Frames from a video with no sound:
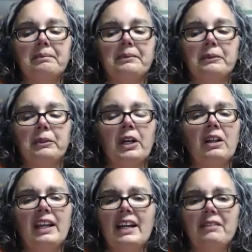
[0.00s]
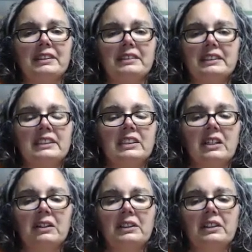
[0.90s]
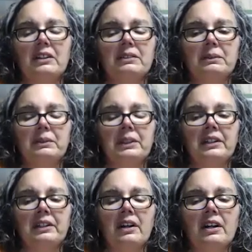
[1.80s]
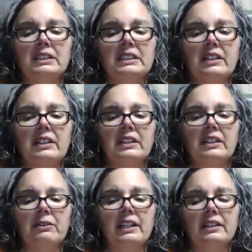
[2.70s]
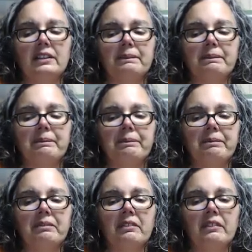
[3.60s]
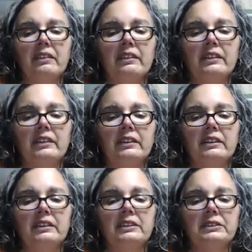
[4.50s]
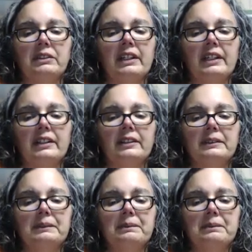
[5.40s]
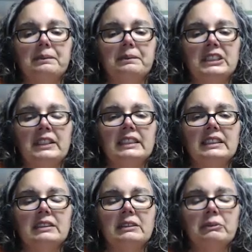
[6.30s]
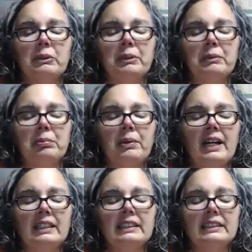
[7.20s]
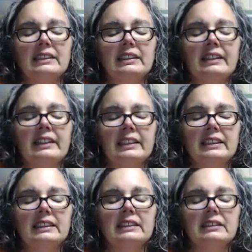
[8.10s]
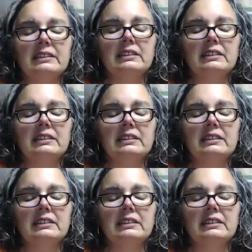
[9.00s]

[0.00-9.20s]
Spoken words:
We all have it. It's all in our heart center right here. It's right here. So when we practice this